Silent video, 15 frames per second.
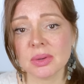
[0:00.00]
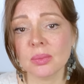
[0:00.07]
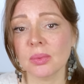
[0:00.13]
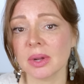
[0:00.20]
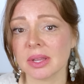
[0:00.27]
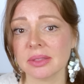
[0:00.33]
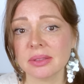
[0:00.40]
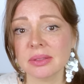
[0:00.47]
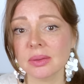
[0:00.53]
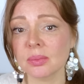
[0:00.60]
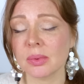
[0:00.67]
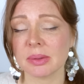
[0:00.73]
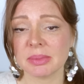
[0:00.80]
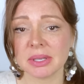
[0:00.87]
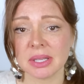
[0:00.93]
with the
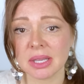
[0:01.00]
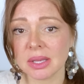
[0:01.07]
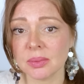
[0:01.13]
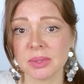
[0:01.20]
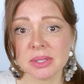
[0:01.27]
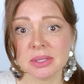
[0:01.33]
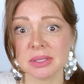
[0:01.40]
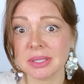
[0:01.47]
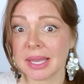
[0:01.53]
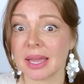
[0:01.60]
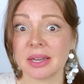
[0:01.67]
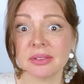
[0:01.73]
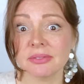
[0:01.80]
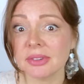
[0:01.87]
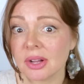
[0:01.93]
women he would get
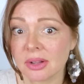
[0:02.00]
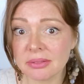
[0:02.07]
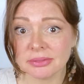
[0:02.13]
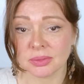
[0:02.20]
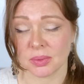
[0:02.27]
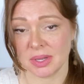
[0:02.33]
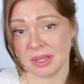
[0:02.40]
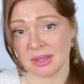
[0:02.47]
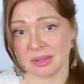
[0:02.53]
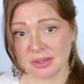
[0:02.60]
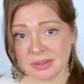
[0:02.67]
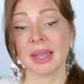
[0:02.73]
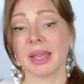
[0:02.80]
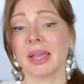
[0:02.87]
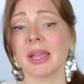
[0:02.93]
involved with.
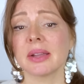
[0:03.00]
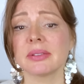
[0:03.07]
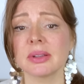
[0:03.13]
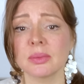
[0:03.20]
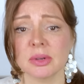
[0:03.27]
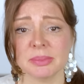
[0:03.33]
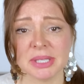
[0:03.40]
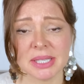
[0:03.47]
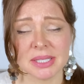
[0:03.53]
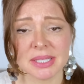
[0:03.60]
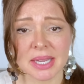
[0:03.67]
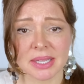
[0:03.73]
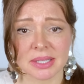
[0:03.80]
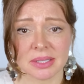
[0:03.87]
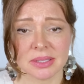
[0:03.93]
Every woman he
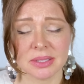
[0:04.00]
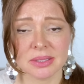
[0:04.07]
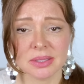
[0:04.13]
dated